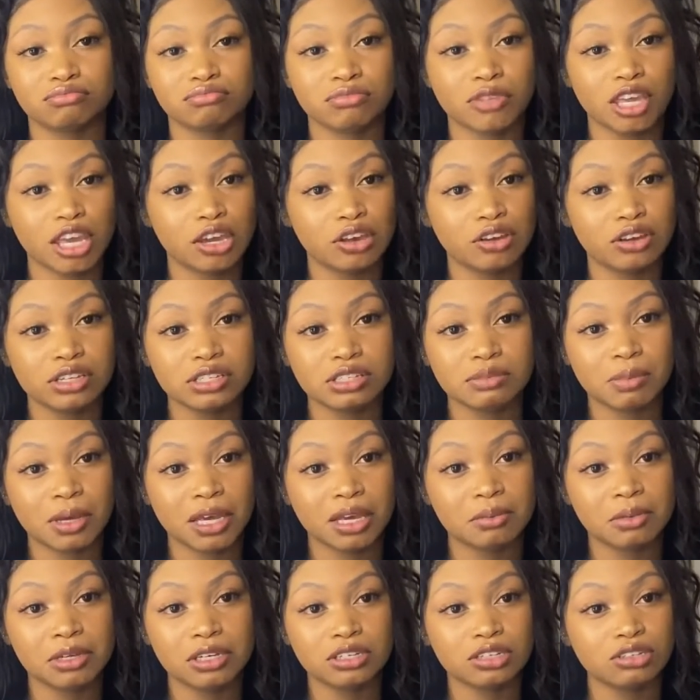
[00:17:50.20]
Aries,
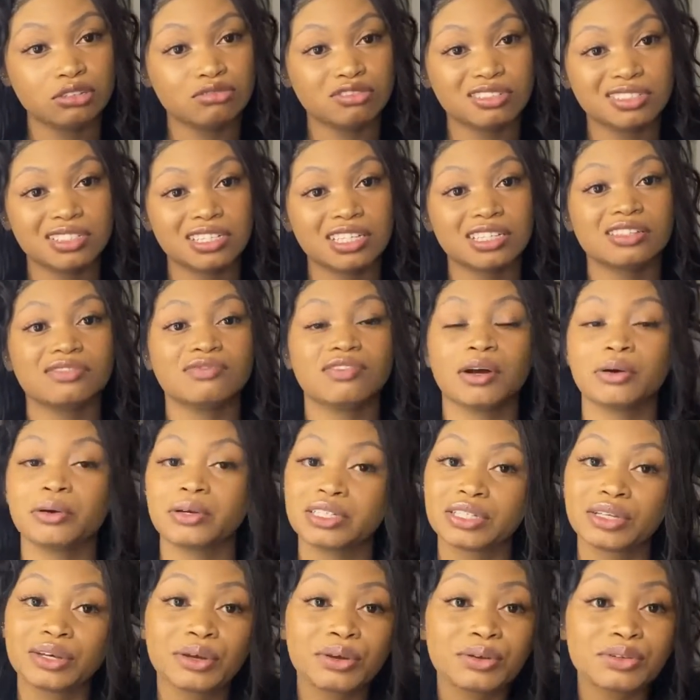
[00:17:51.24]
baby, you just need to focus
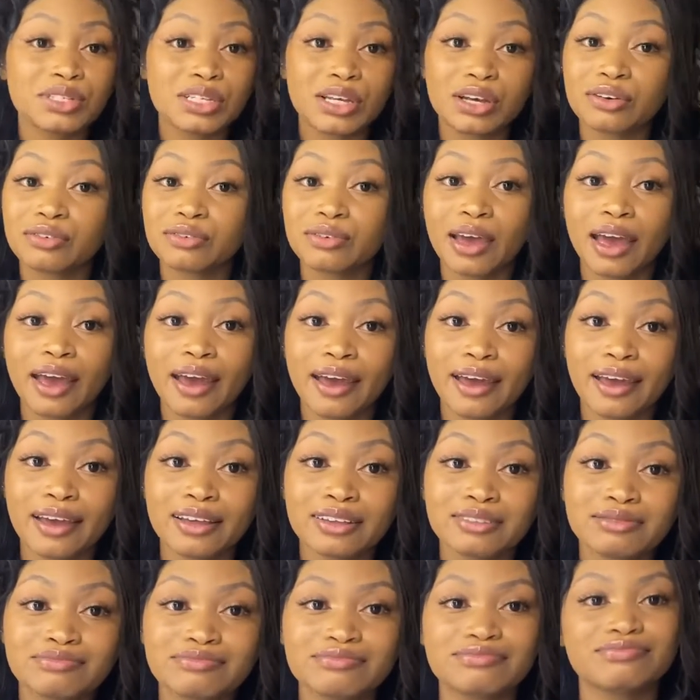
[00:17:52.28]
on yourself, okay?
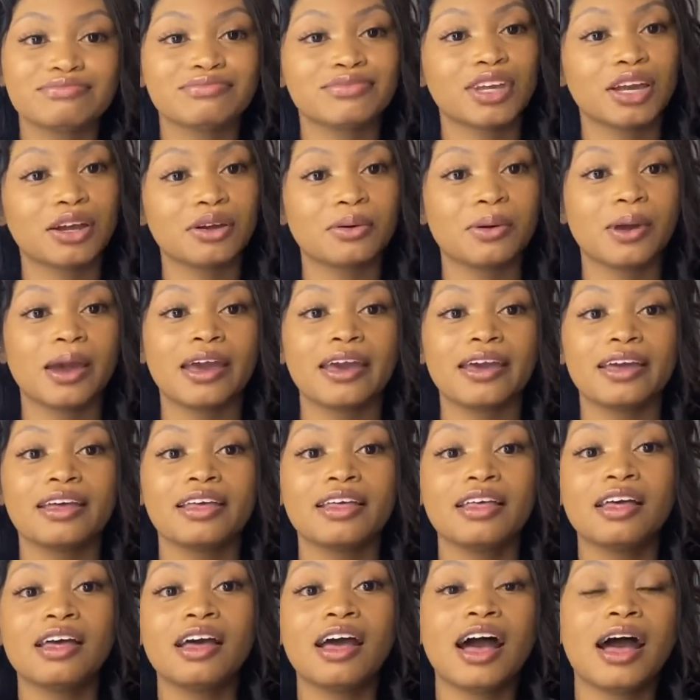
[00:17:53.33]
All right.
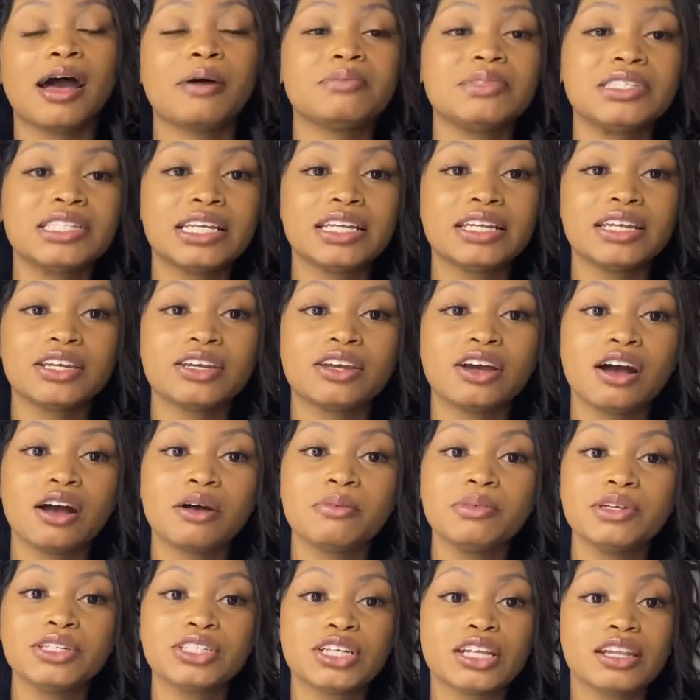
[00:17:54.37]
I'm sending y'all a
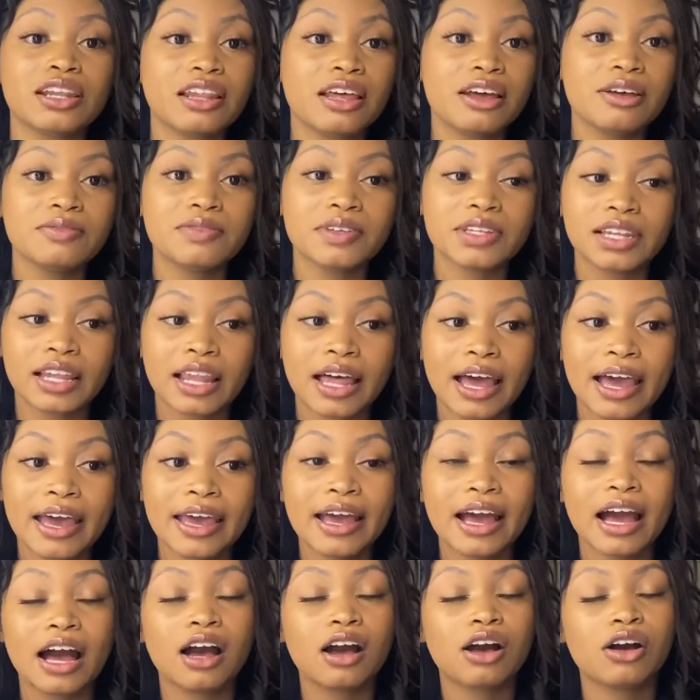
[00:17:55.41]
bunch of love and light.
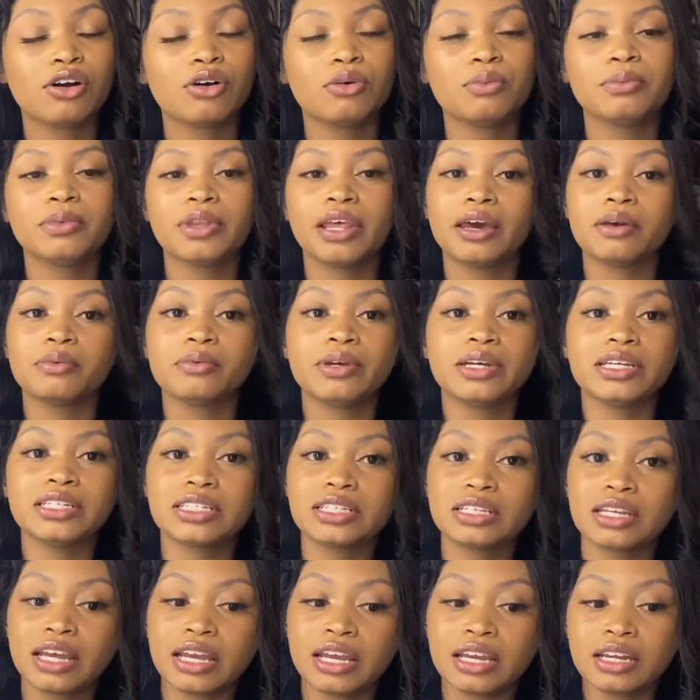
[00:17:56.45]
I hope that
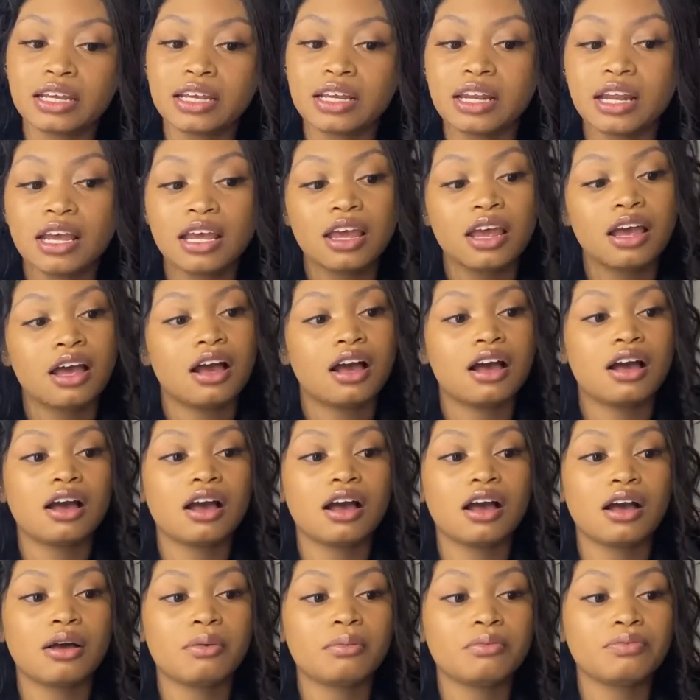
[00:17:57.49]
resonated.
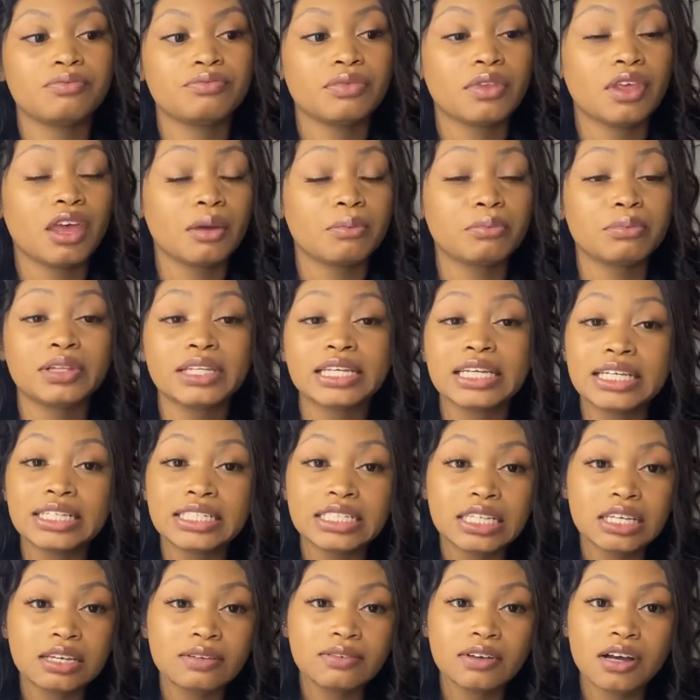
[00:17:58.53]
Please
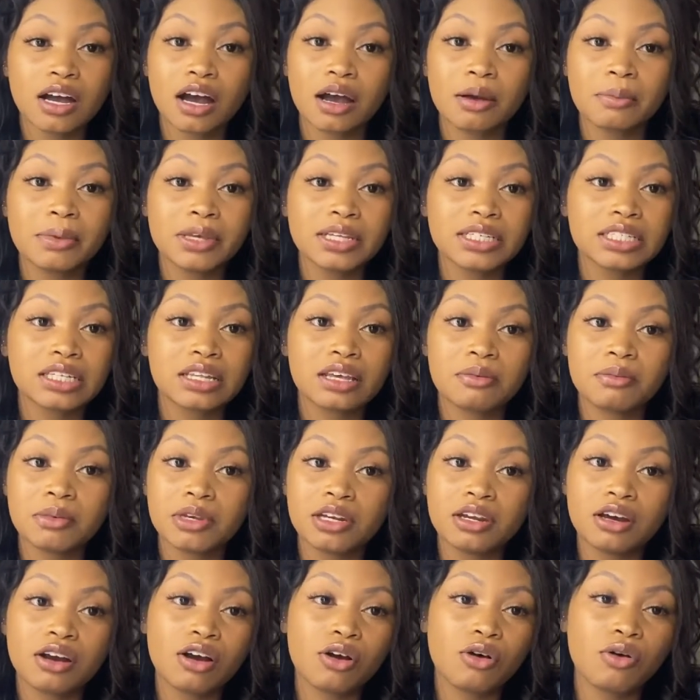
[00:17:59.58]
leave comments. Let me
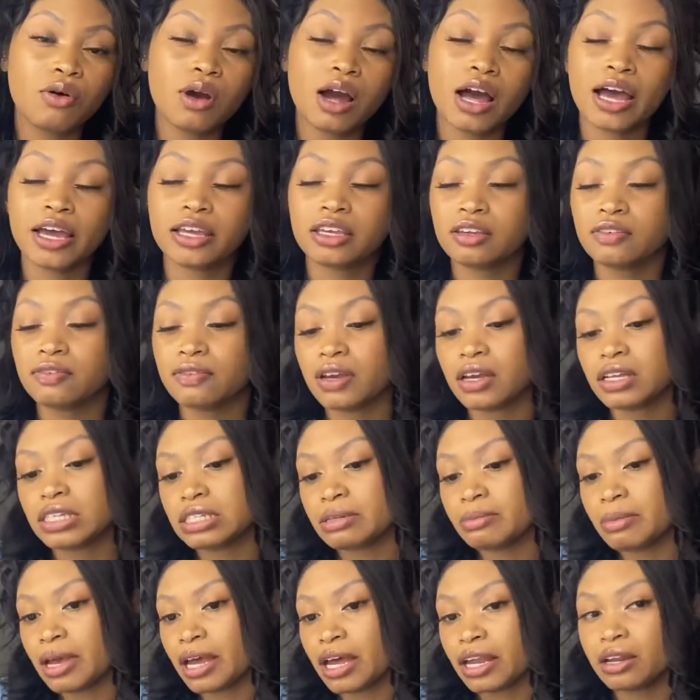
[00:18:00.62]
know how you felt
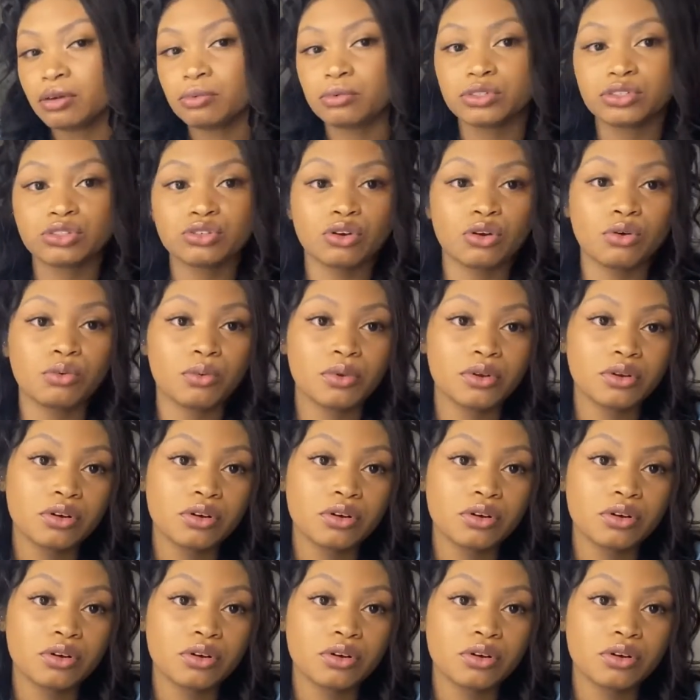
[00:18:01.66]
about it, what's going